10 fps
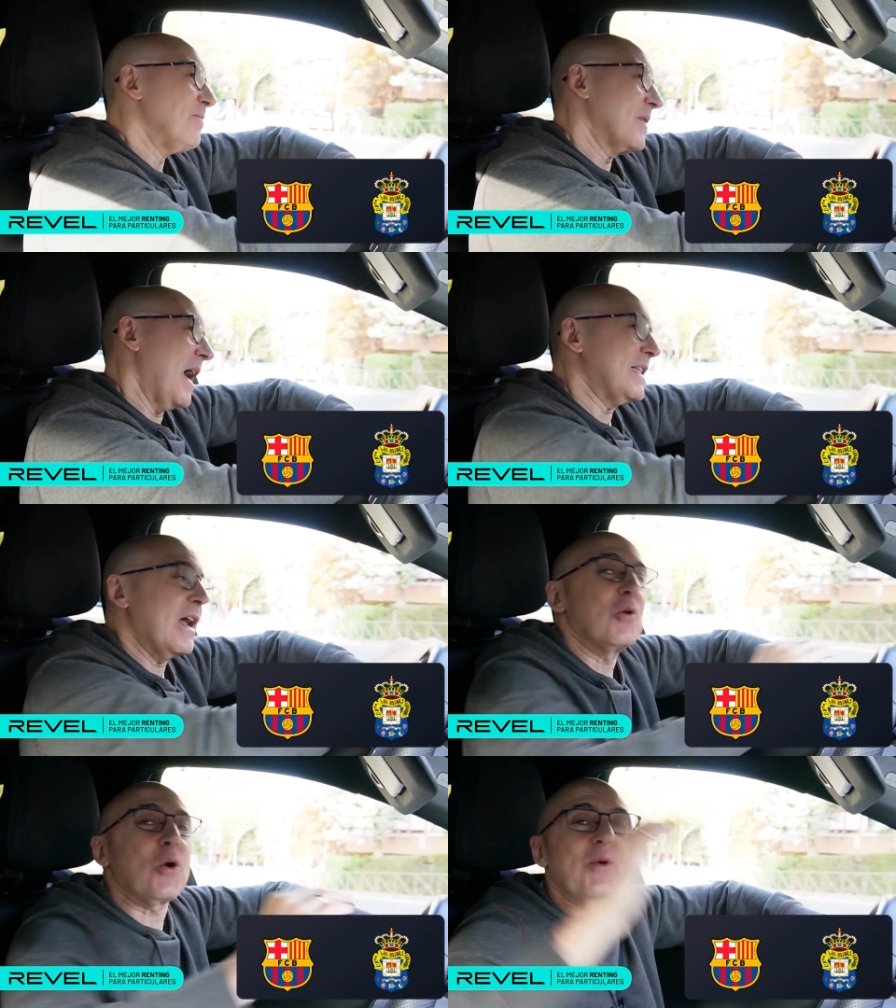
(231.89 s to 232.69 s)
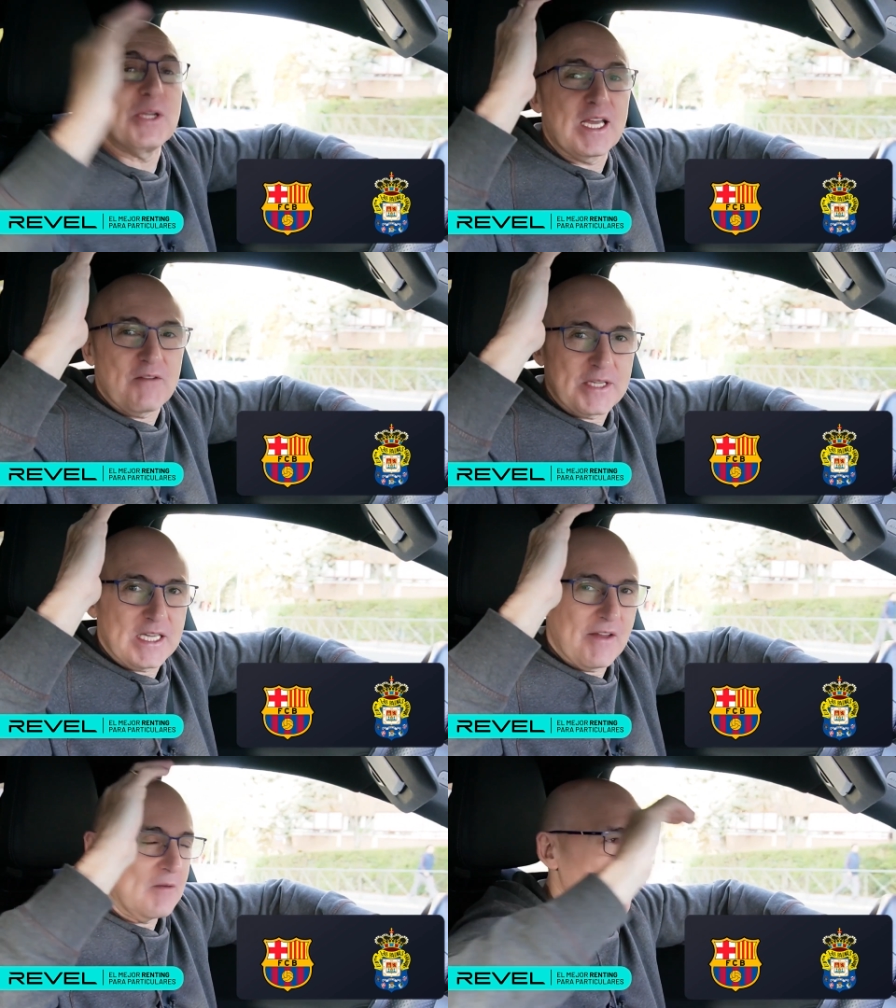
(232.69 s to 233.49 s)
I have your book, Luis. I have it
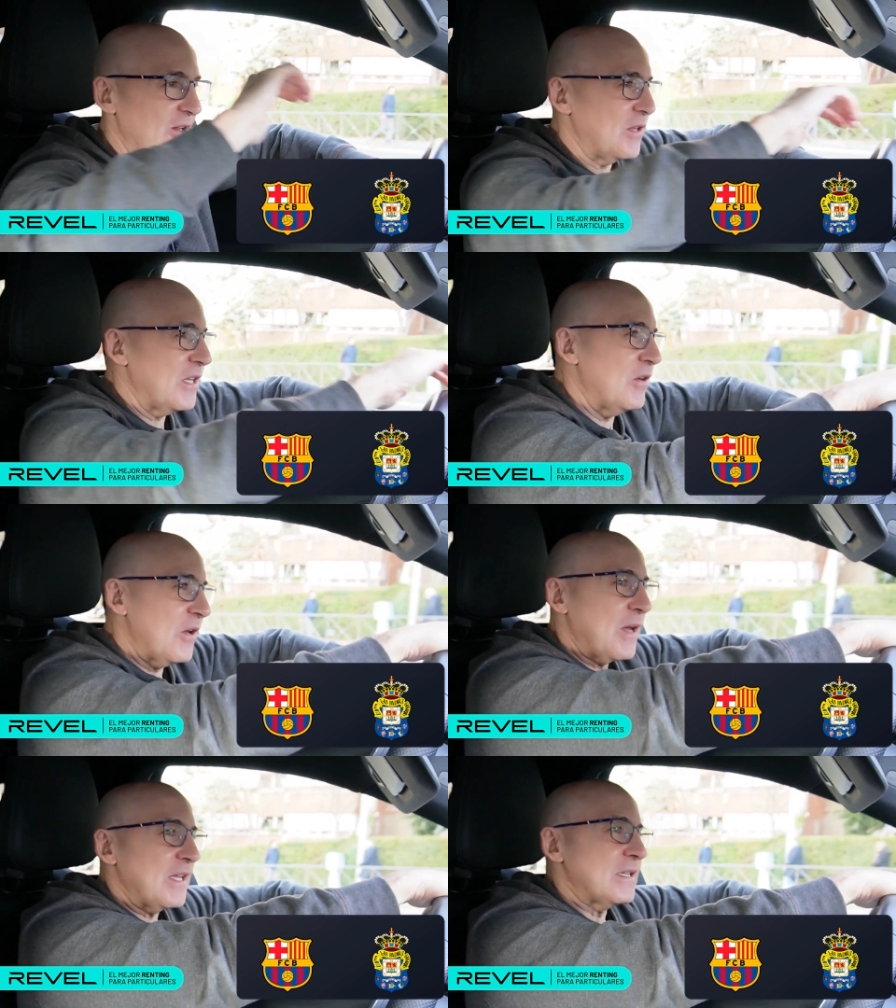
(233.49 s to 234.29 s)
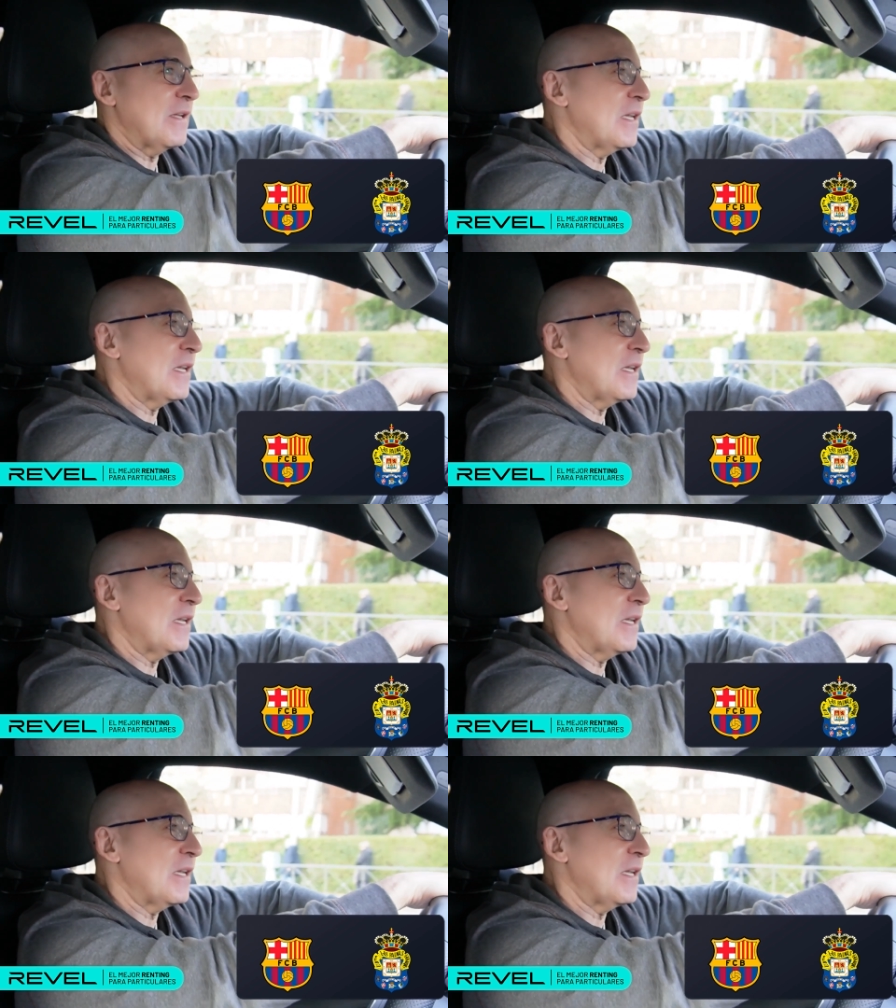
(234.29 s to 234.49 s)
at home. I've seen it already.